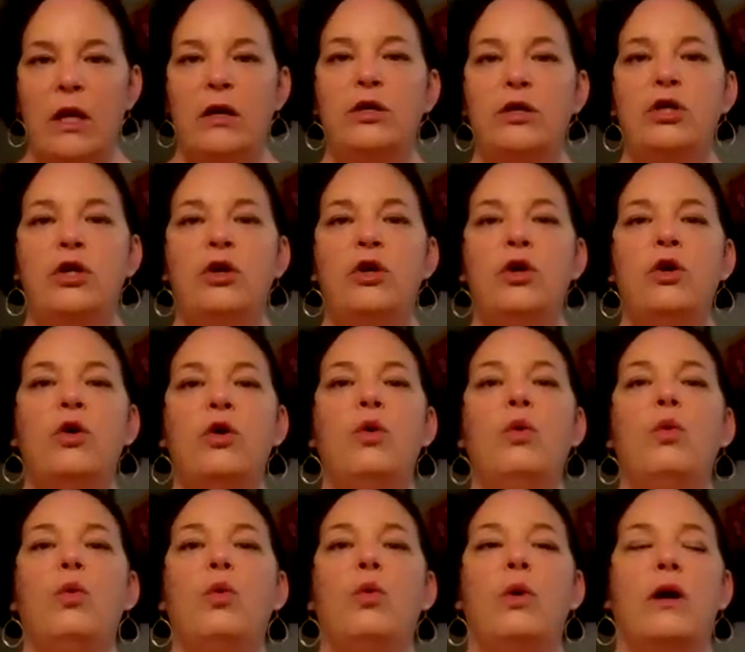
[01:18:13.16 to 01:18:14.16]

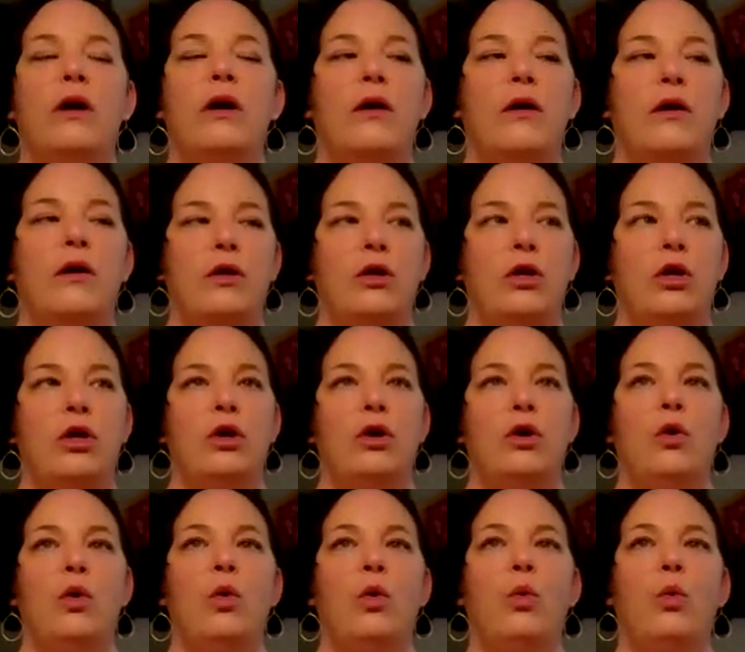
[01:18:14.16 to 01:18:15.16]
You
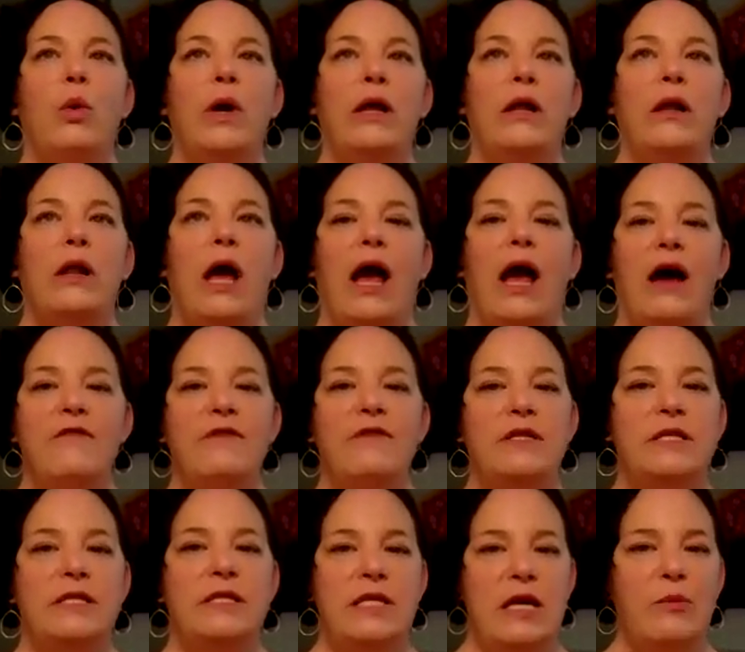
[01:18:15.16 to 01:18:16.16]
will have
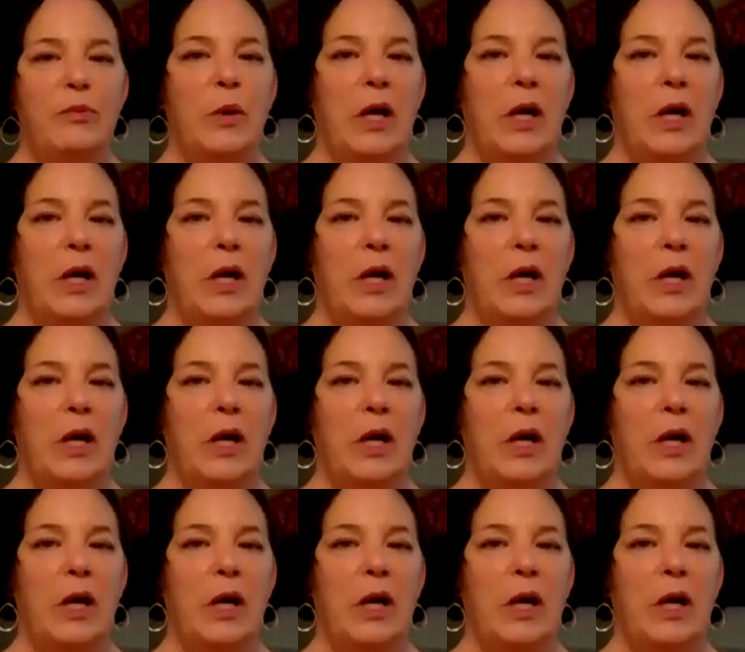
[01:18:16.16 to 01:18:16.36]
a deep